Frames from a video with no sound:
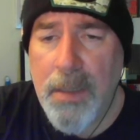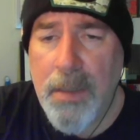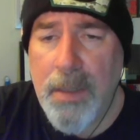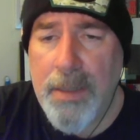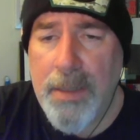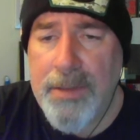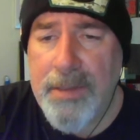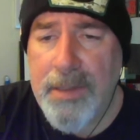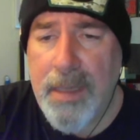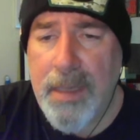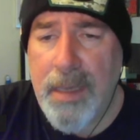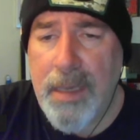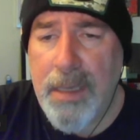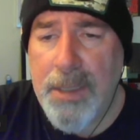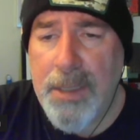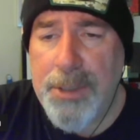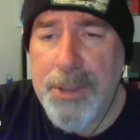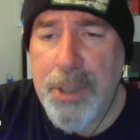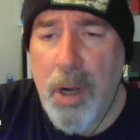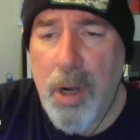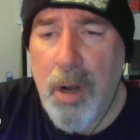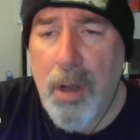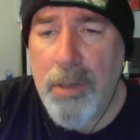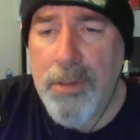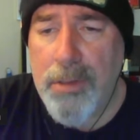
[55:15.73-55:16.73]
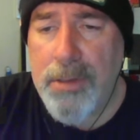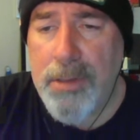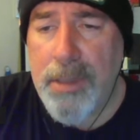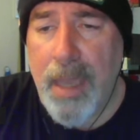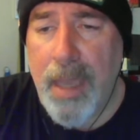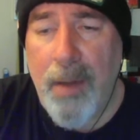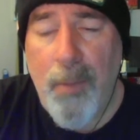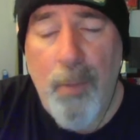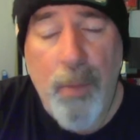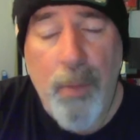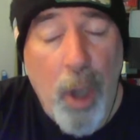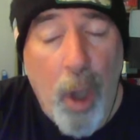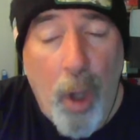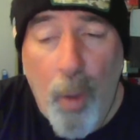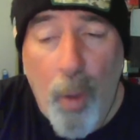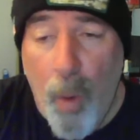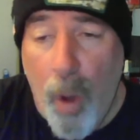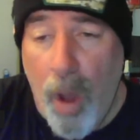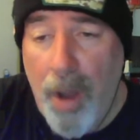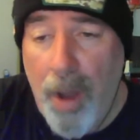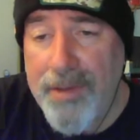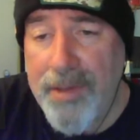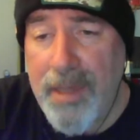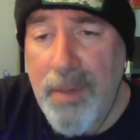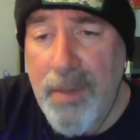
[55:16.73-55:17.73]
Let's see, Charles. Yeah, we all
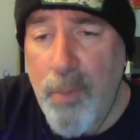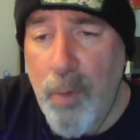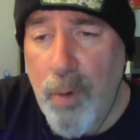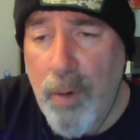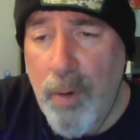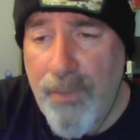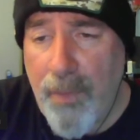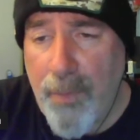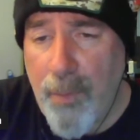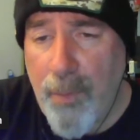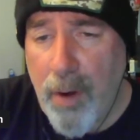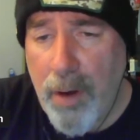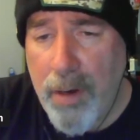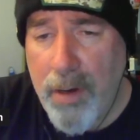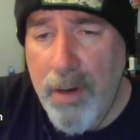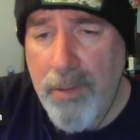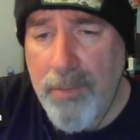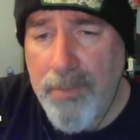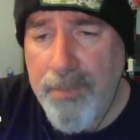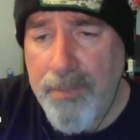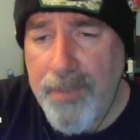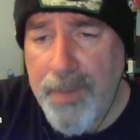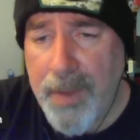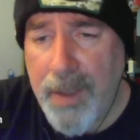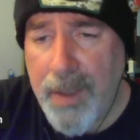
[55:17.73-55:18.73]
want to see more from Ruckert.